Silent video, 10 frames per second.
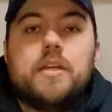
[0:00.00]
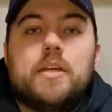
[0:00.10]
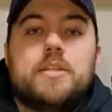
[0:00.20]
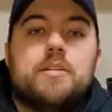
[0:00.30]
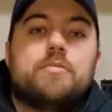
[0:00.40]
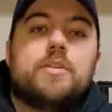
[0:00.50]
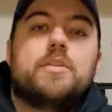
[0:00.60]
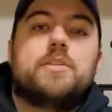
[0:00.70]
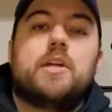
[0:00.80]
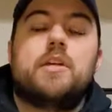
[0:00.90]
The idea for
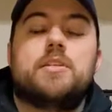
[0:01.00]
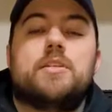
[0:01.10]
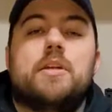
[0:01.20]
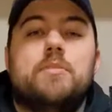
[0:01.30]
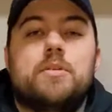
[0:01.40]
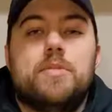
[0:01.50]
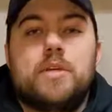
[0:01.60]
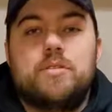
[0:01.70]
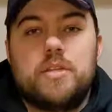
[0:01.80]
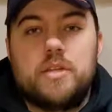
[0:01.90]
this series is that I'm going to be
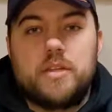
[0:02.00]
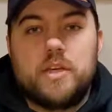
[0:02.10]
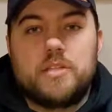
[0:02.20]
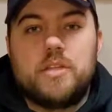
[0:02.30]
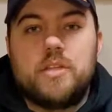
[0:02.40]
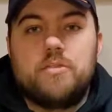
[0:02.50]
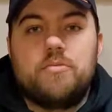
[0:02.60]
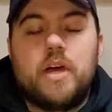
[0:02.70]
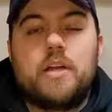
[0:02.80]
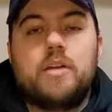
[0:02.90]
using things that you can
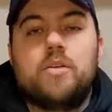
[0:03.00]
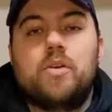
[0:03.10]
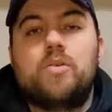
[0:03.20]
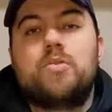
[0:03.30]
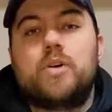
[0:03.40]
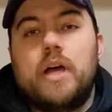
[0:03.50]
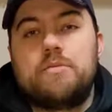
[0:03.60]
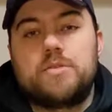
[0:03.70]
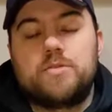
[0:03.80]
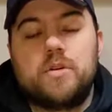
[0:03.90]
find at your local
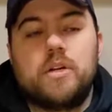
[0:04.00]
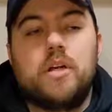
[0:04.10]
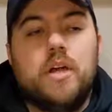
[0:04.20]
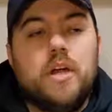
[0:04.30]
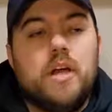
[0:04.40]
craft store,